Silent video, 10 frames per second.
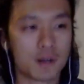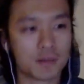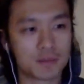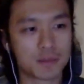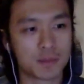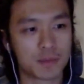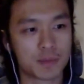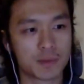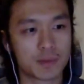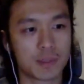
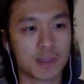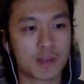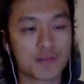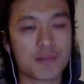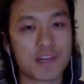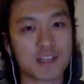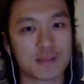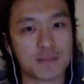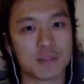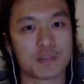So a lot of money
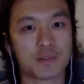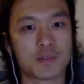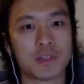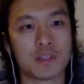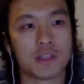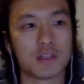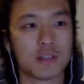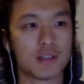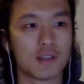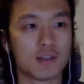is being thrown in,
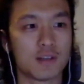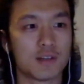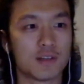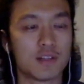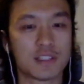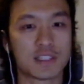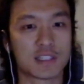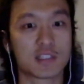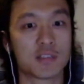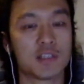and things
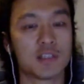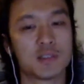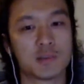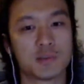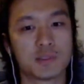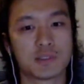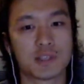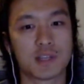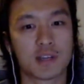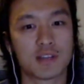like security tools
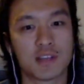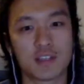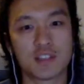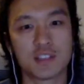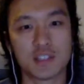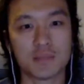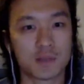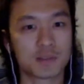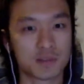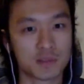aren't that cheap
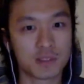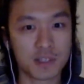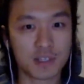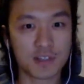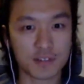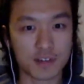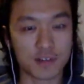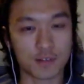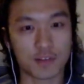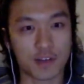also.
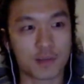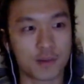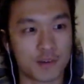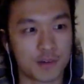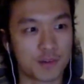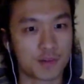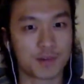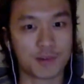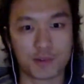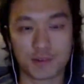right? Your firewall,
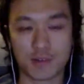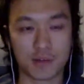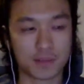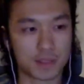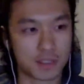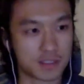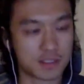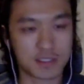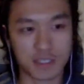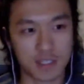your
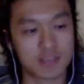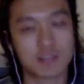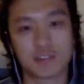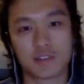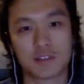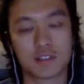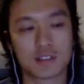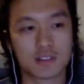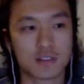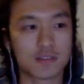application scanners, and all
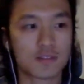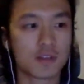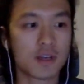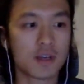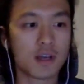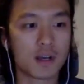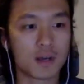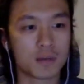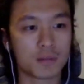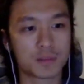that stuff.
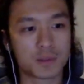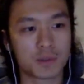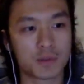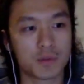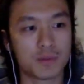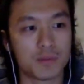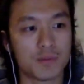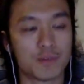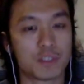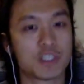So
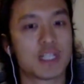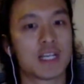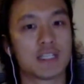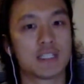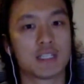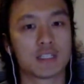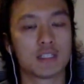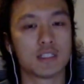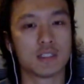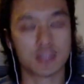virtualizing
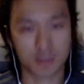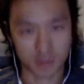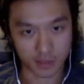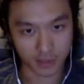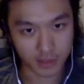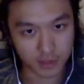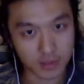actually helps a lot